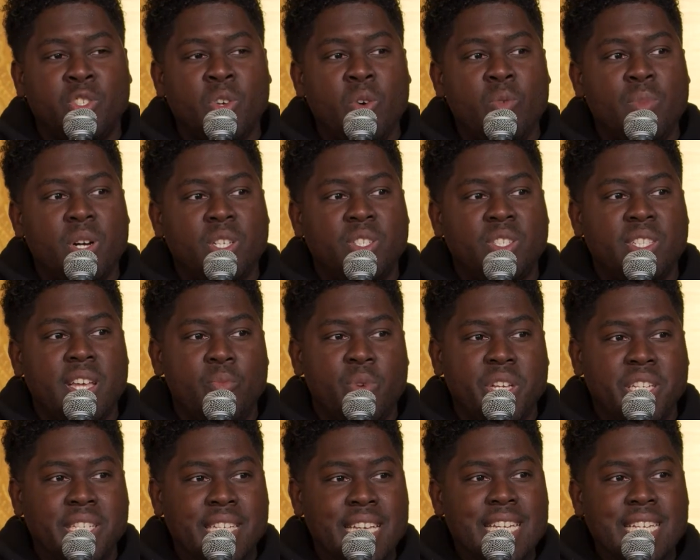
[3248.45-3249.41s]
so much that
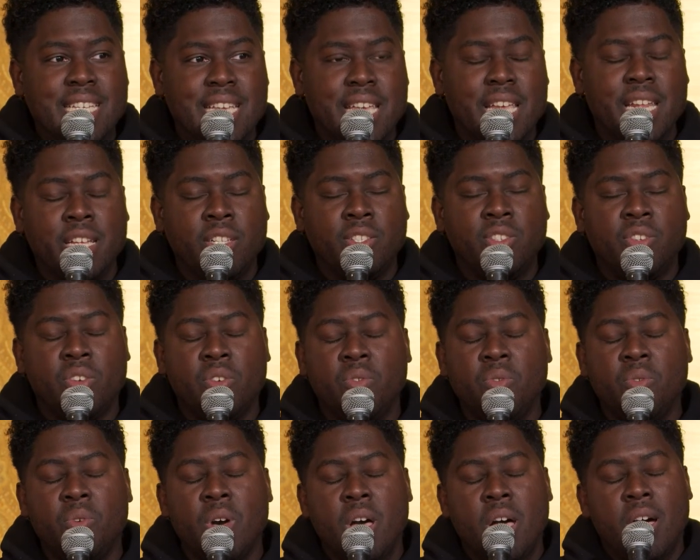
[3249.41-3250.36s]
we didn't get
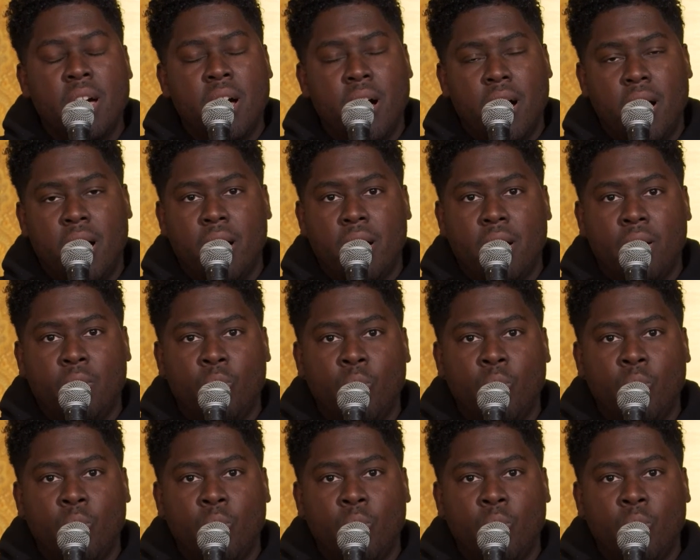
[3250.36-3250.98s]
into uh,